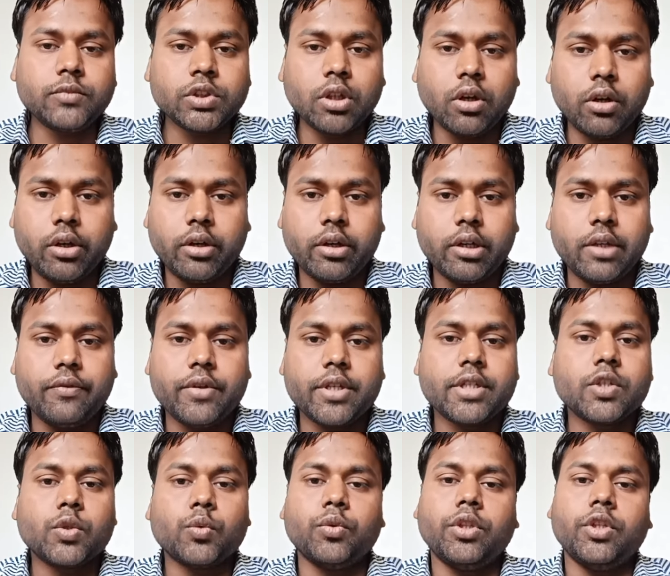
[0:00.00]
on yearly
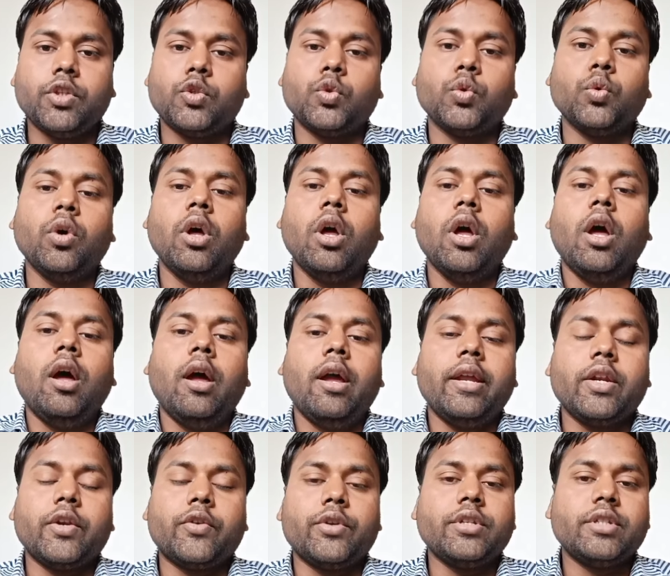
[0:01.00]
basis we need to
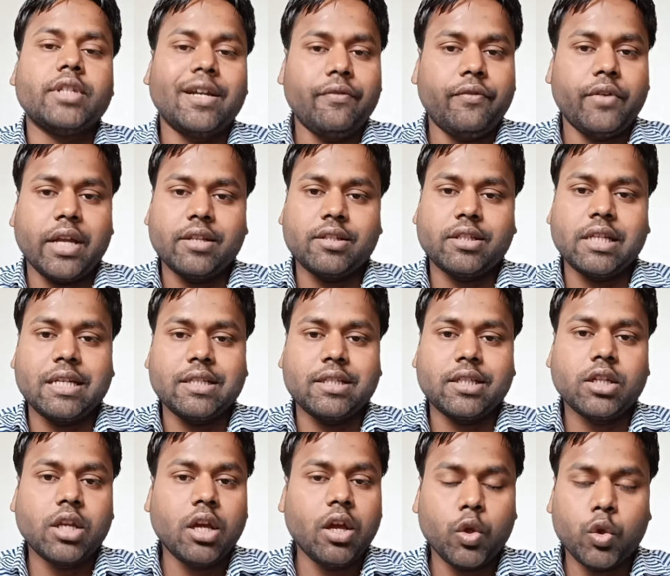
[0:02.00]
increase that financial
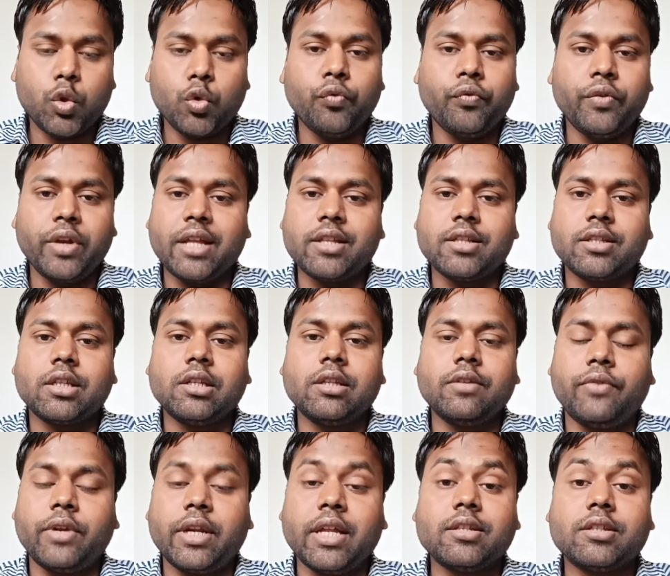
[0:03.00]
asset through
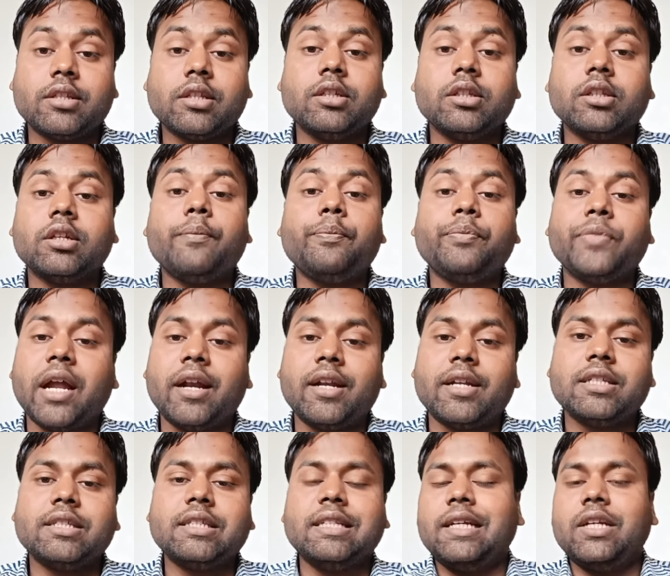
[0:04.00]
financial income, that
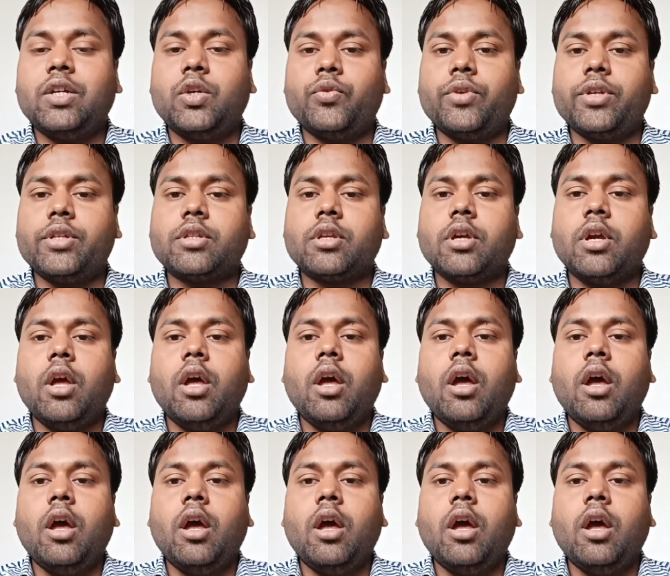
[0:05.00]
is the interest